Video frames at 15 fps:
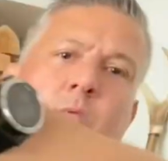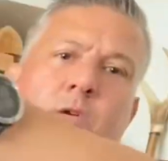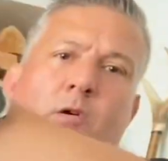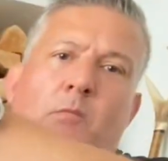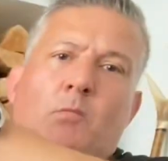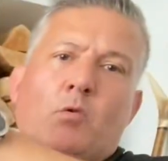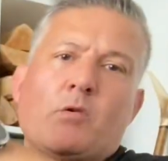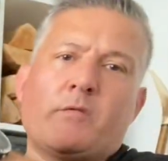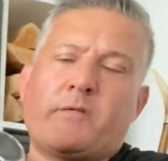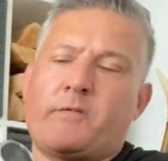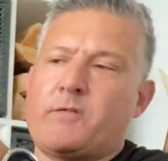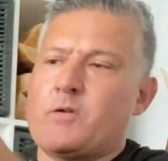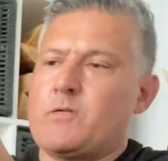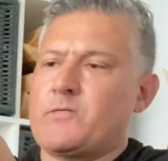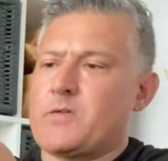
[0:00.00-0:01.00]
got more
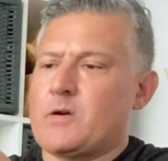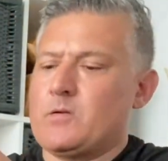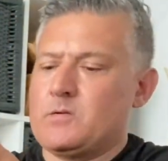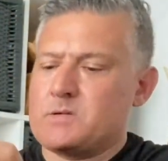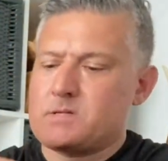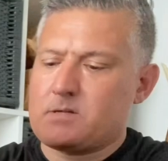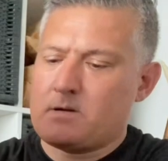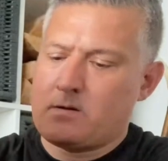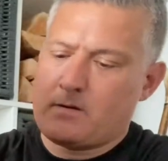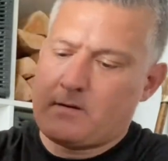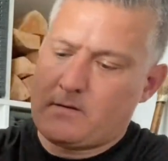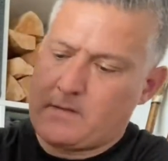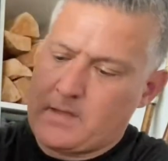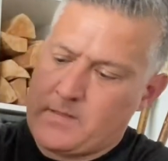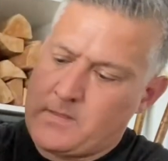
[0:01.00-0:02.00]
review of those
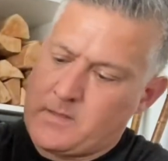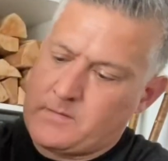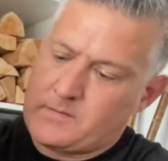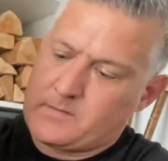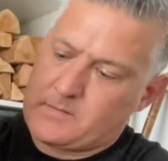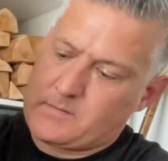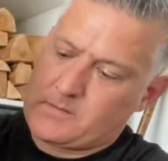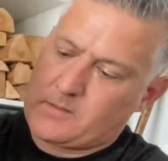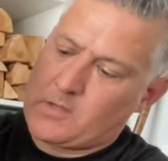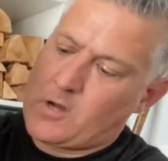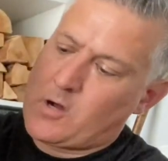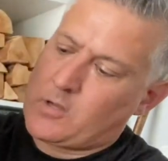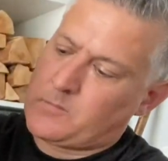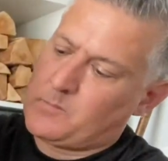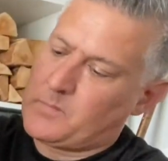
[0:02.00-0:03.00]
in the
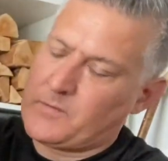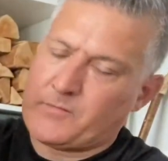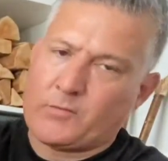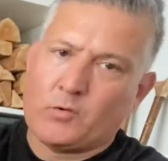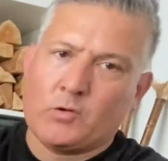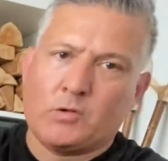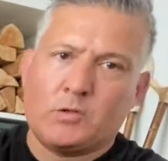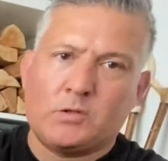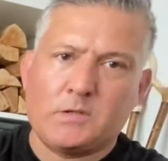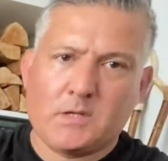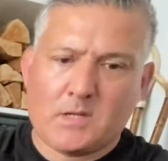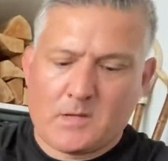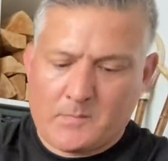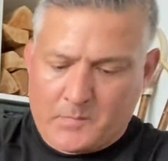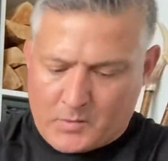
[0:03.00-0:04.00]
garden before,
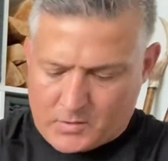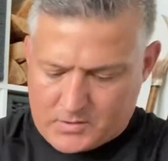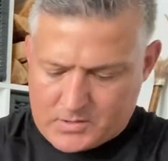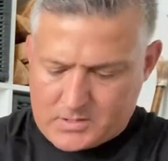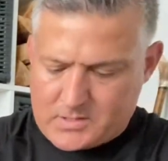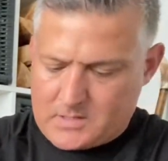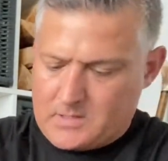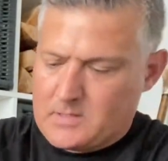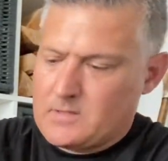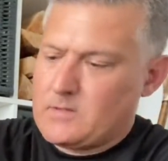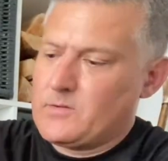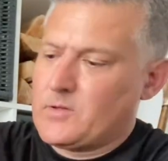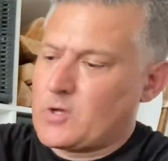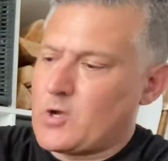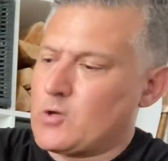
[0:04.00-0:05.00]
but
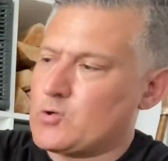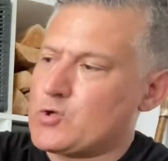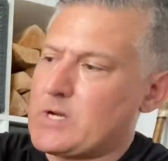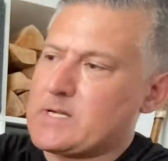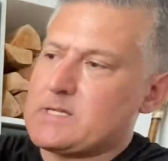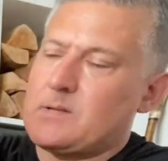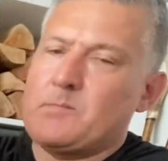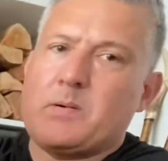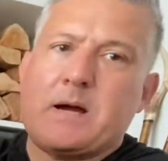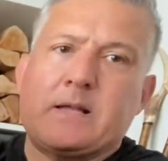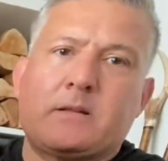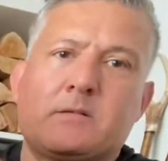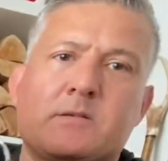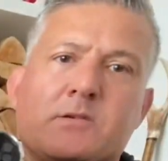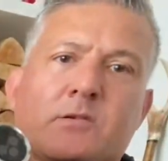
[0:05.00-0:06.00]
the contrasting
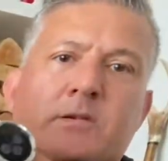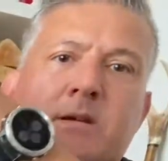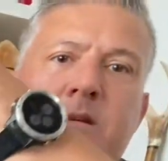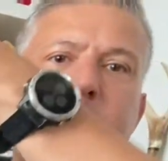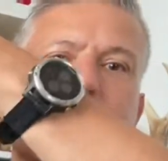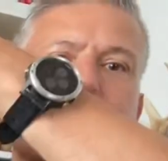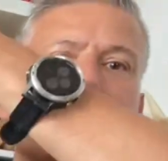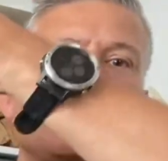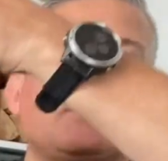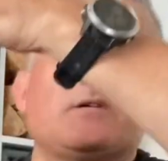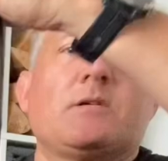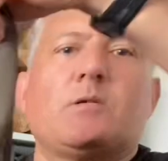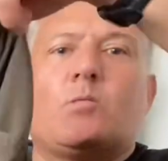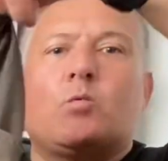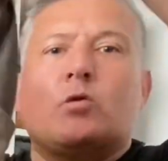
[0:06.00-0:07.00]
panels on these
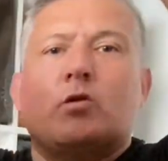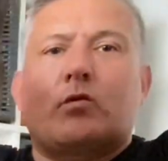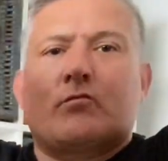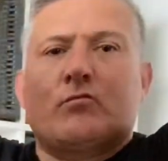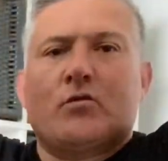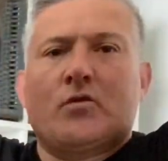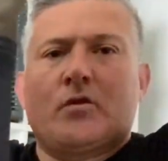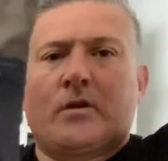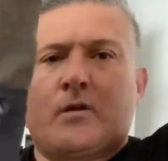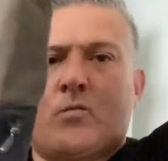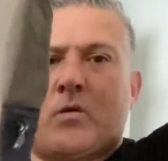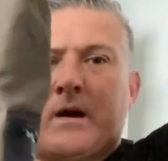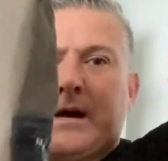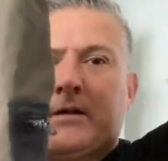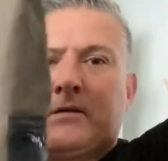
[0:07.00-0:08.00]
work really
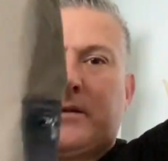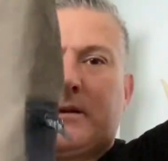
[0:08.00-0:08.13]
well.